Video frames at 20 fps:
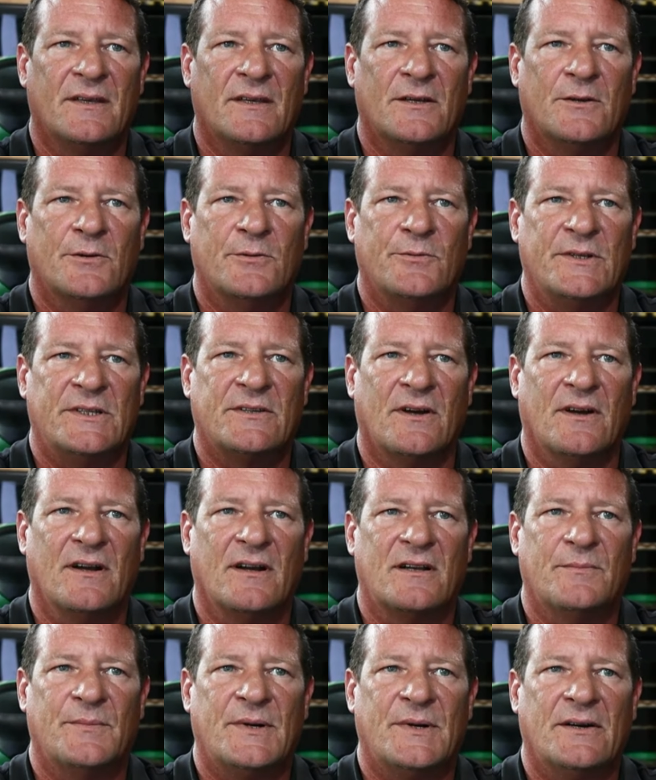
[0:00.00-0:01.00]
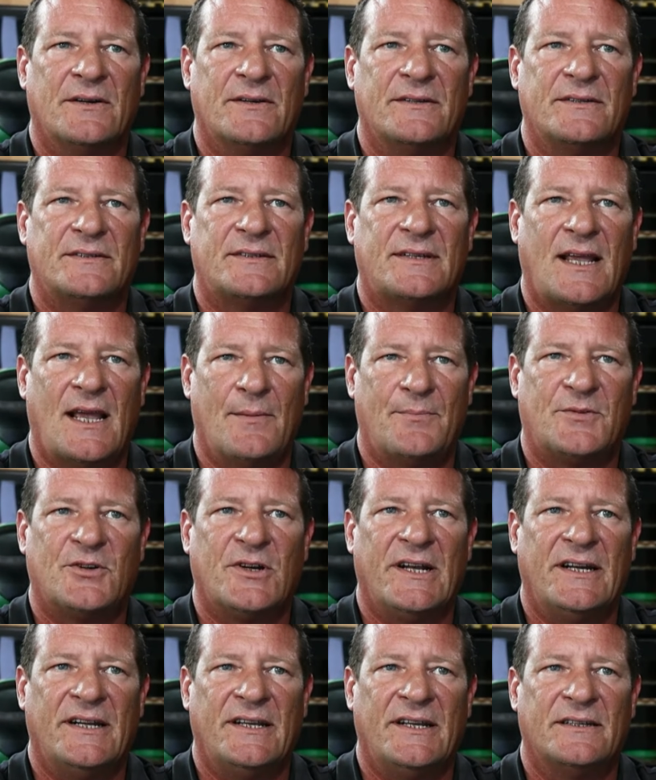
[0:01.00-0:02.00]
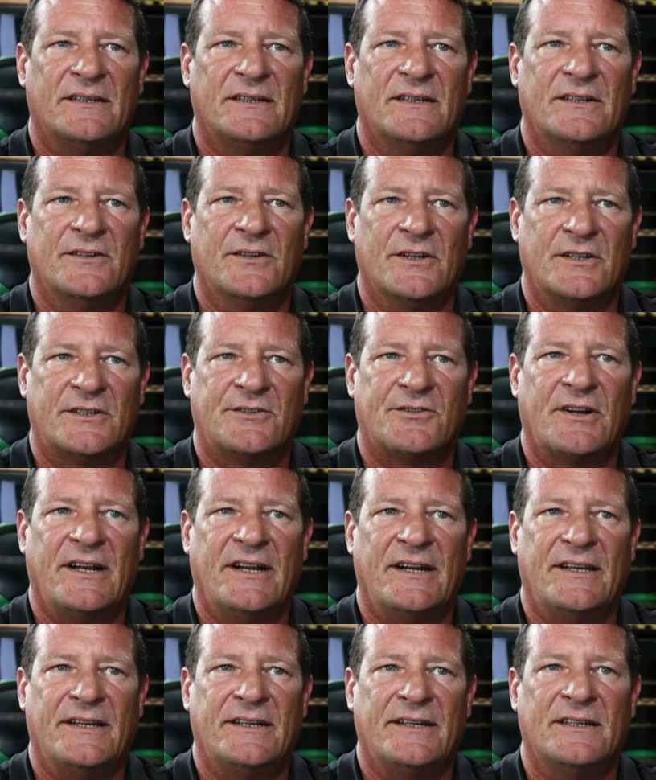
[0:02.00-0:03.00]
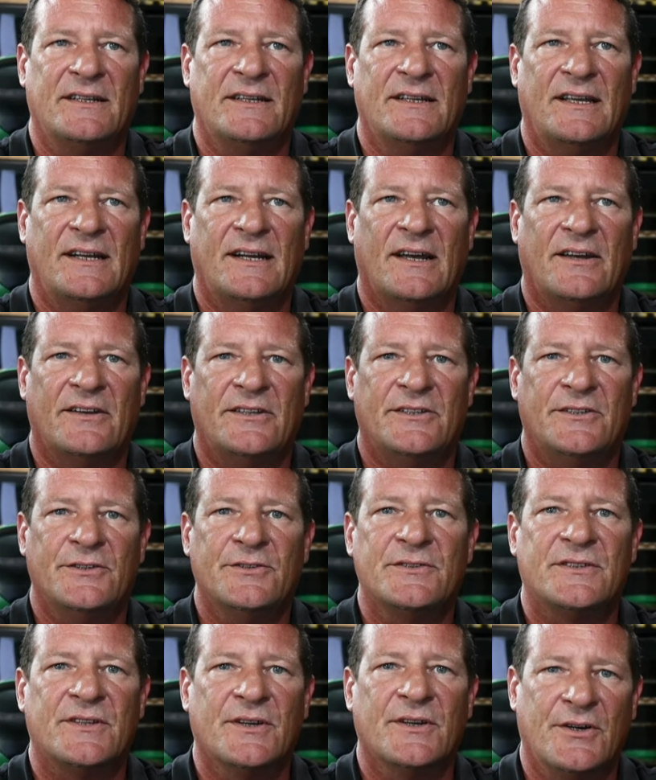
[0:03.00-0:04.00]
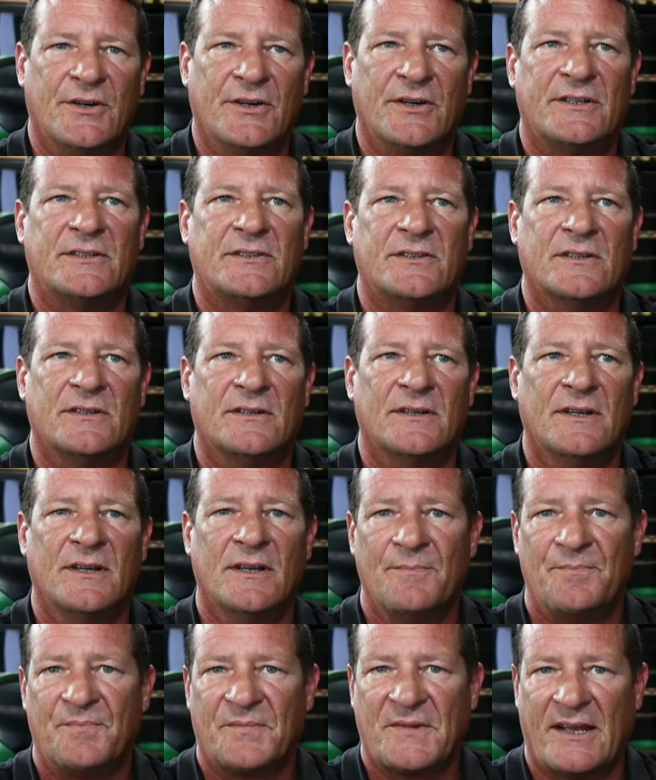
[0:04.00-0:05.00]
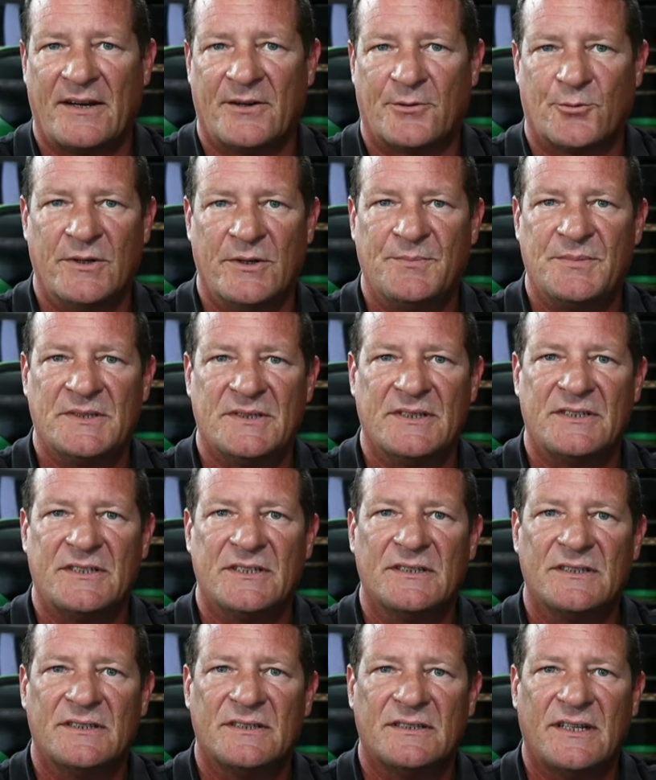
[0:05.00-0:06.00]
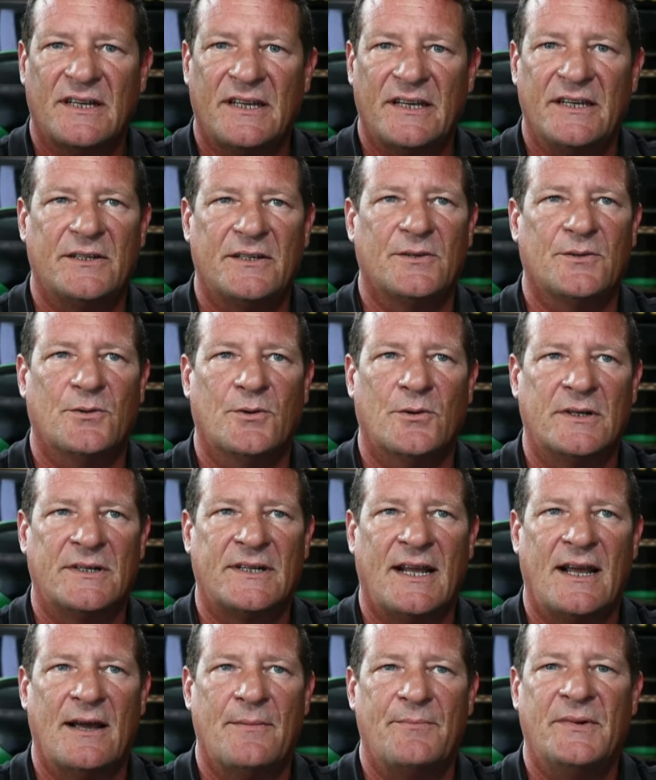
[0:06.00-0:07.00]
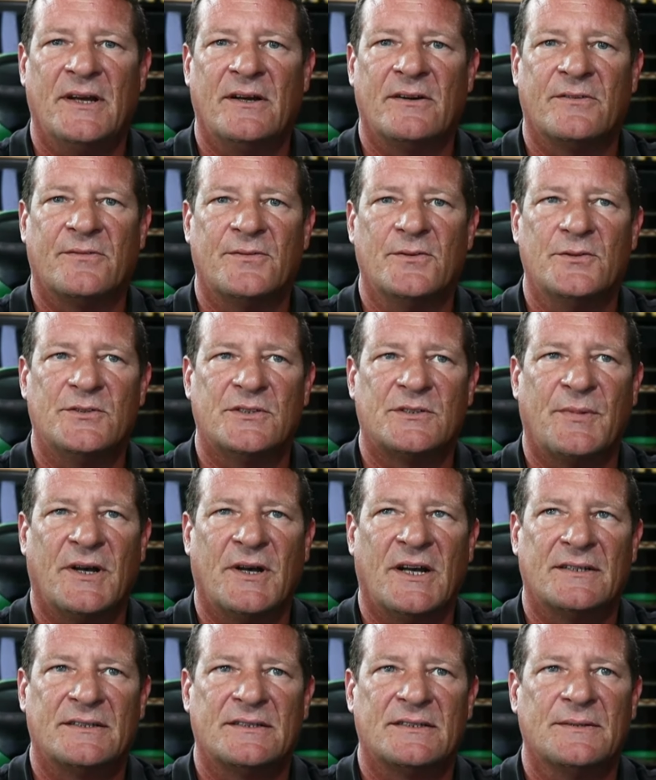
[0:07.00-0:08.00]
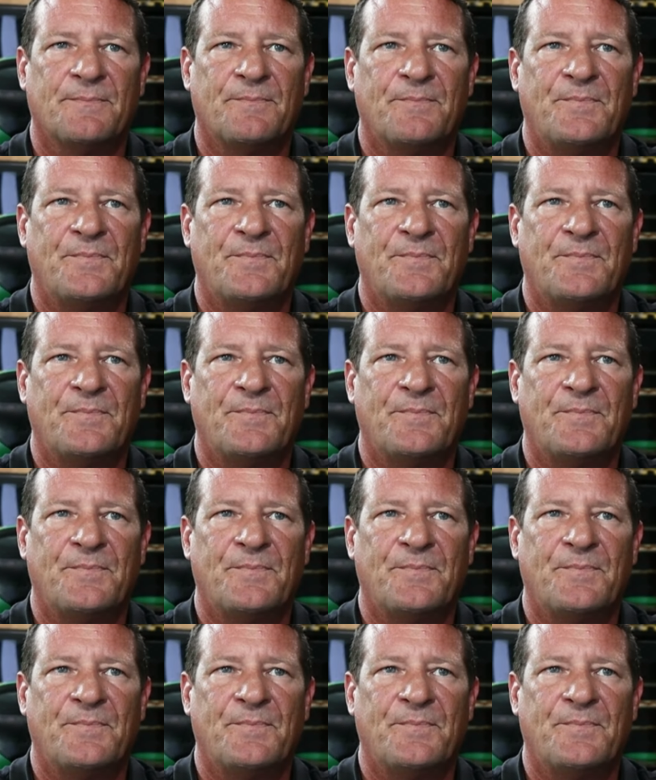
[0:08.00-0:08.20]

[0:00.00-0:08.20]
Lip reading: When we talk about tap training and hook training and how you use the hook to kind of reposition the snake or tap down a food response,